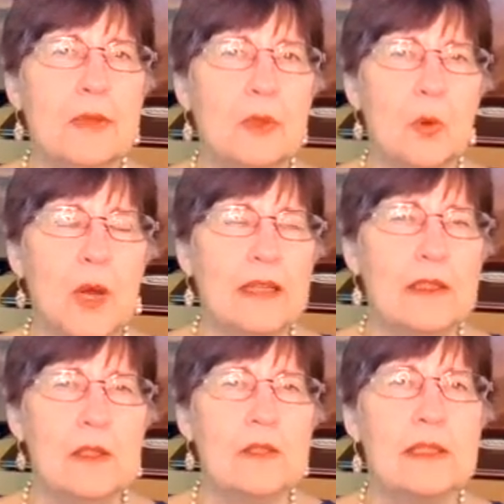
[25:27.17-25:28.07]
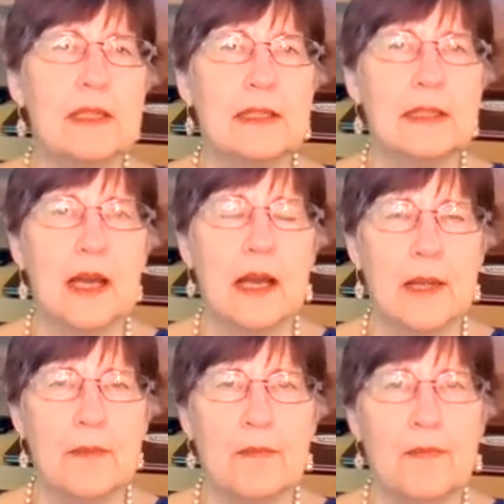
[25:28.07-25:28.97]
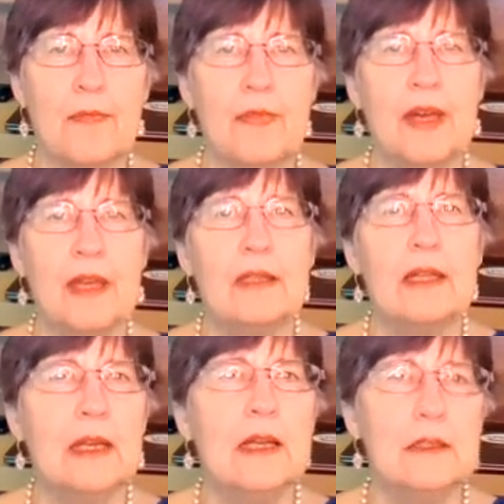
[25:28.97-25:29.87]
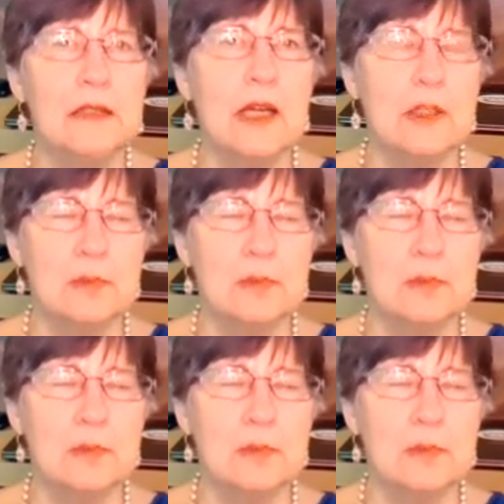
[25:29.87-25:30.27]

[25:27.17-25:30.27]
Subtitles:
quite close to the time that Dr.